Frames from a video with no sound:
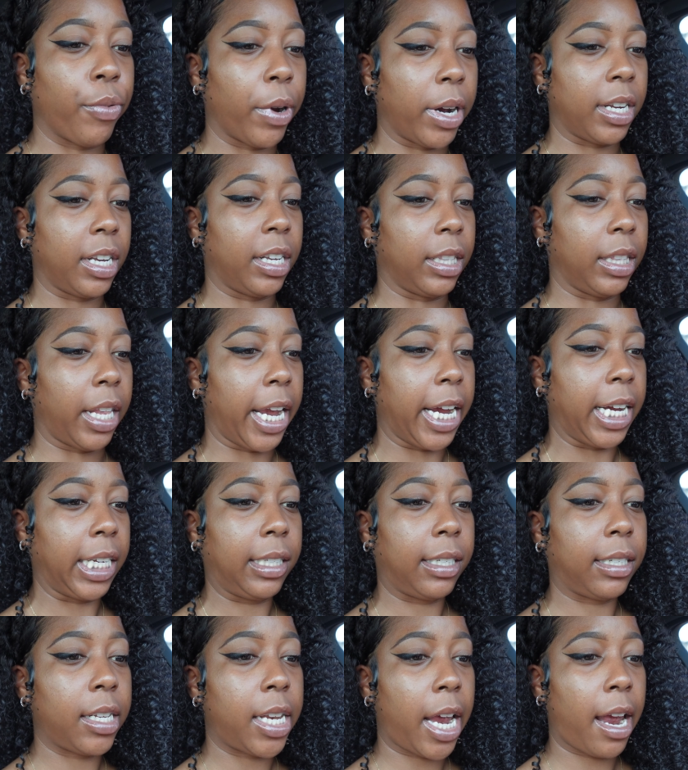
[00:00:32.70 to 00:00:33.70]
running late
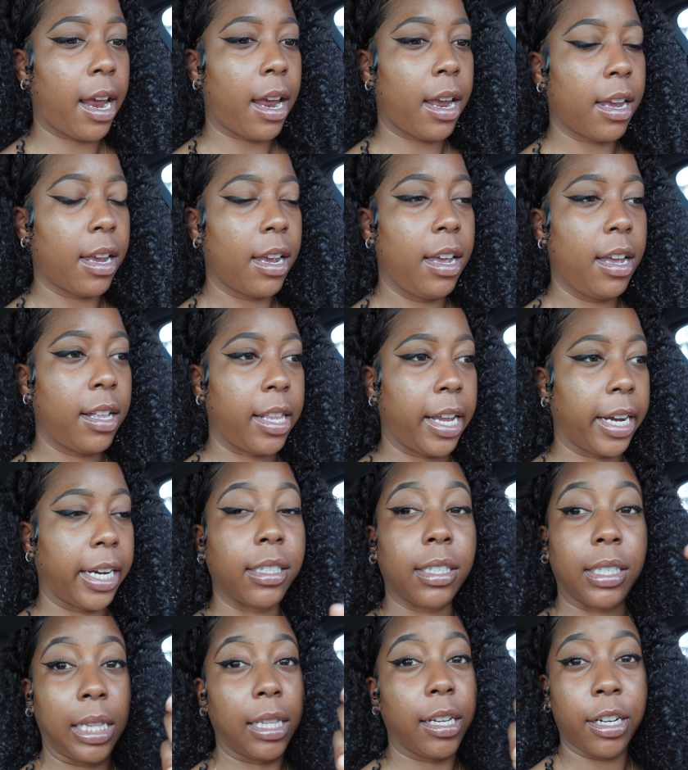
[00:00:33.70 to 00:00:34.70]
today. Like,
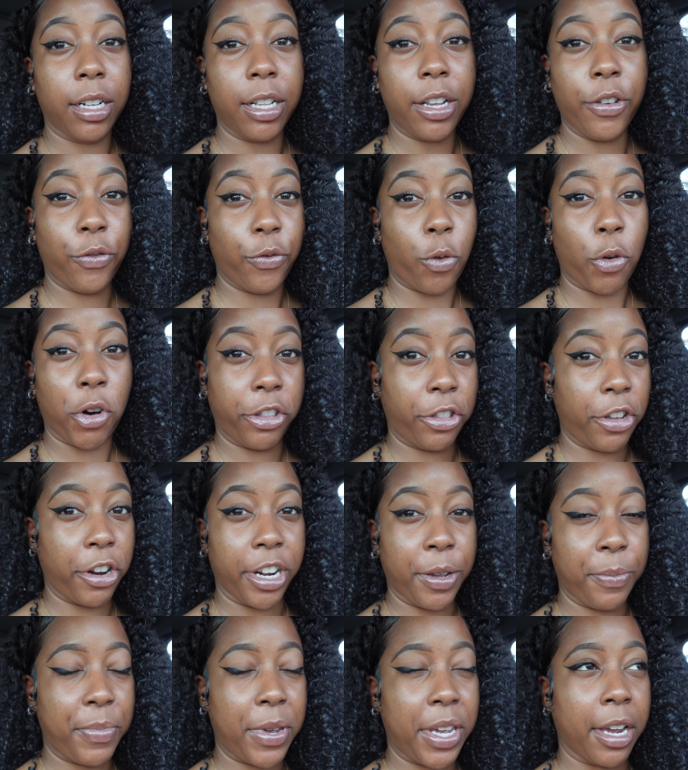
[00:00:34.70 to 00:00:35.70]
it's literally
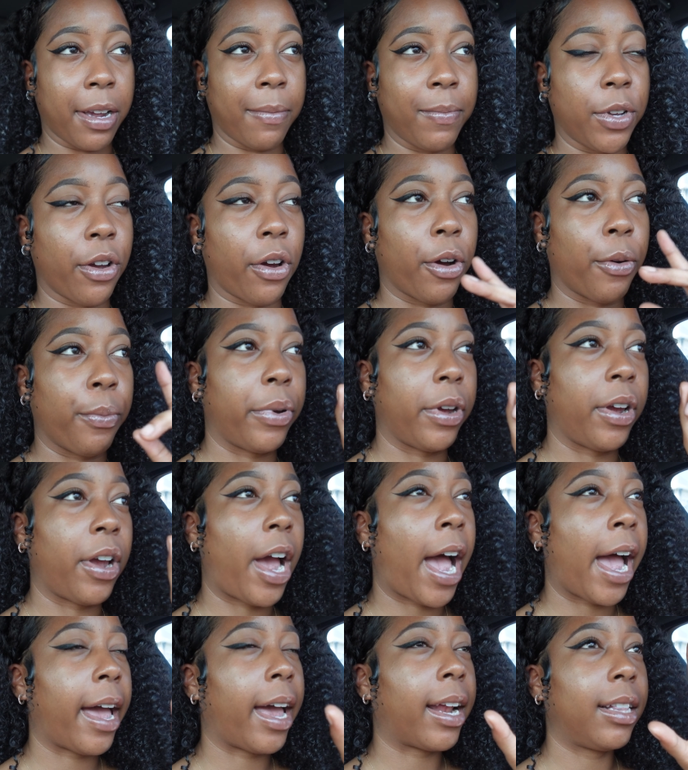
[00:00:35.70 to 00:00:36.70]
4:30 p.m. y'all, but
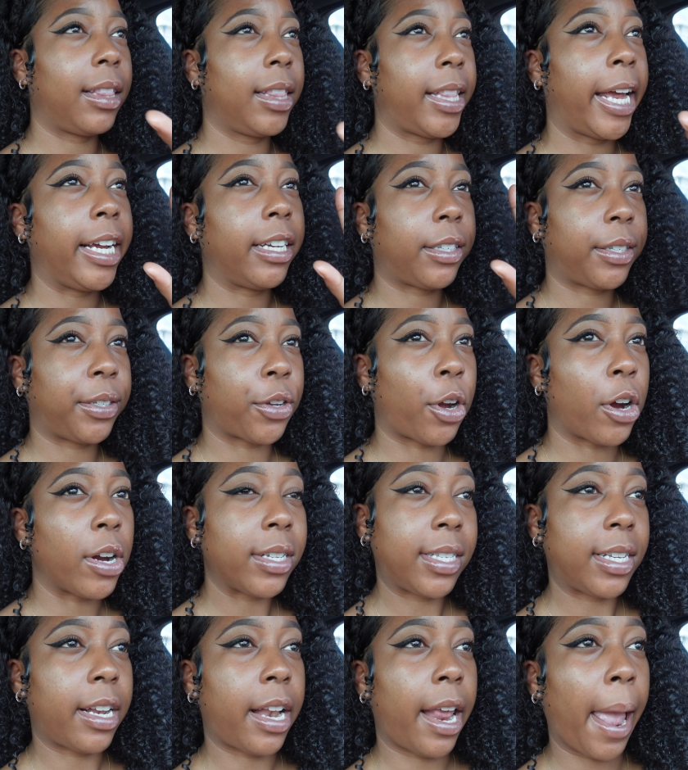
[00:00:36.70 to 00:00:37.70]
I had a late
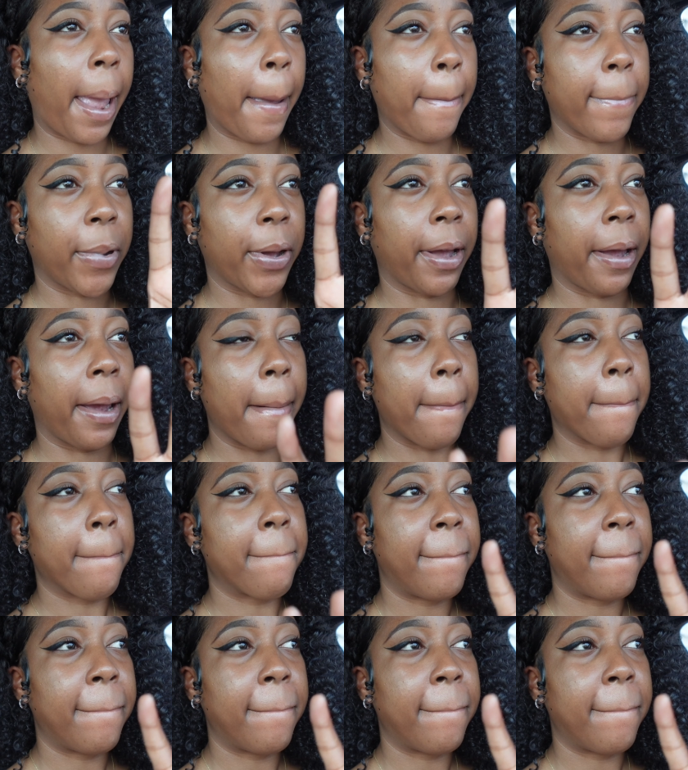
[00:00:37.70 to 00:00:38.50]
start today, but